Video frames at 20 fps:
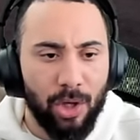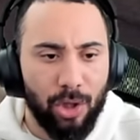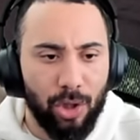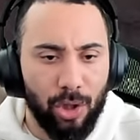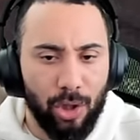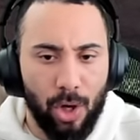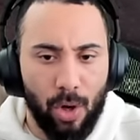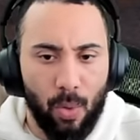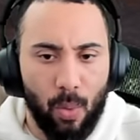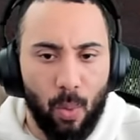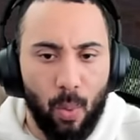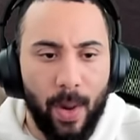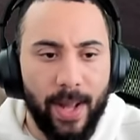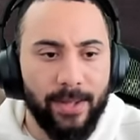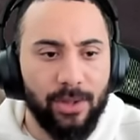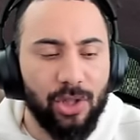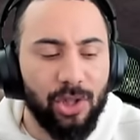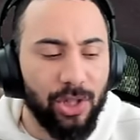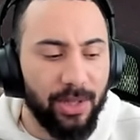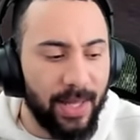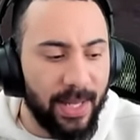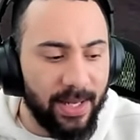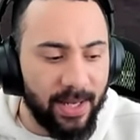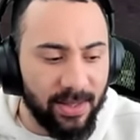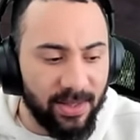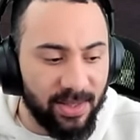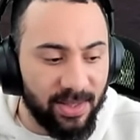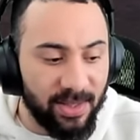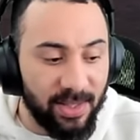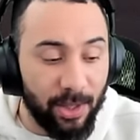you know, when should they
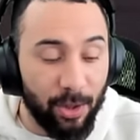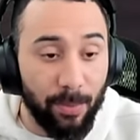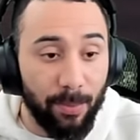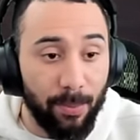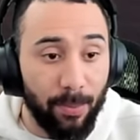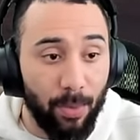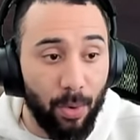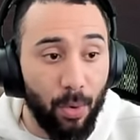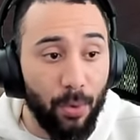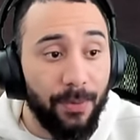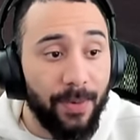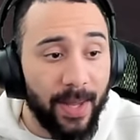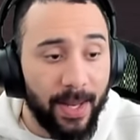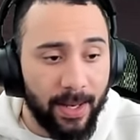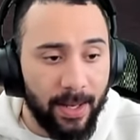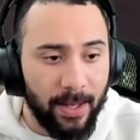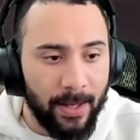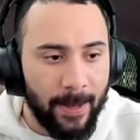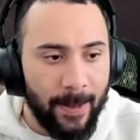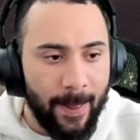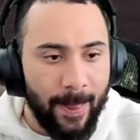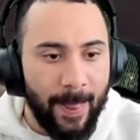consider moving?